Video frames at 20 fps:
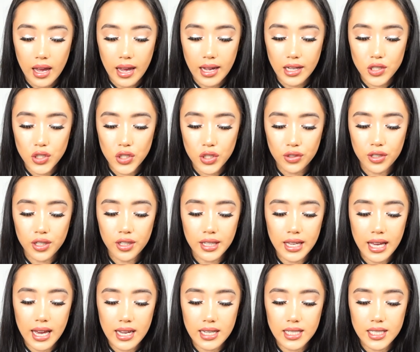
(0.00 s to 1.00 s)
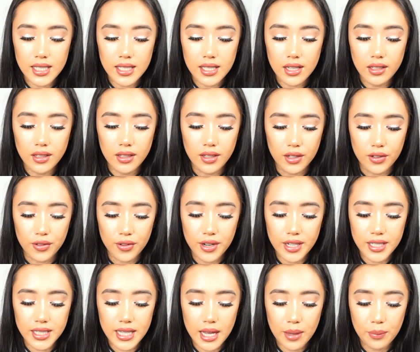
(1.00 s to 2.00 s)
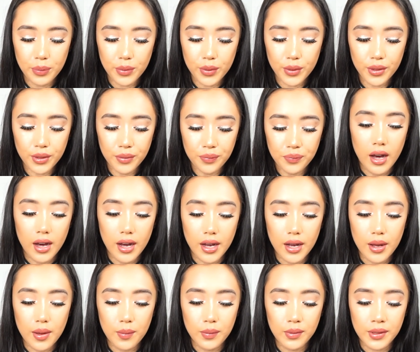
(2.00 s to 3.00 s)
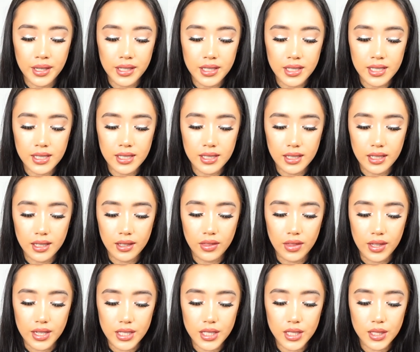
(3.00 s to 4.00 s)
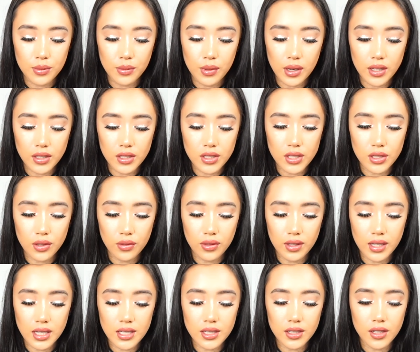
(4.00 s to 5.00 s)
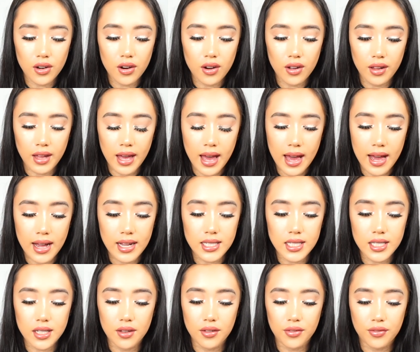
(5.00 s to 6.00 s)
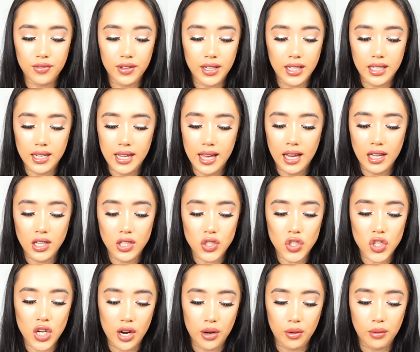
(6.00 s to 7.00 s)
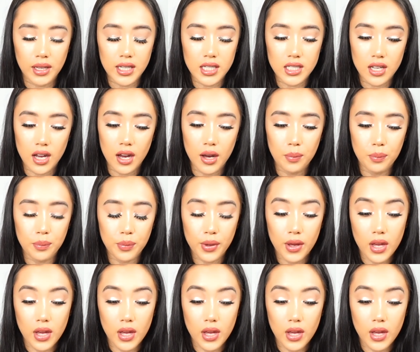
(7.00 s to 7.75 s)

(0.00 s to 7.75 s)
I'll show you guys another example. Let's see this one. So this girl has a V-neck cherry top.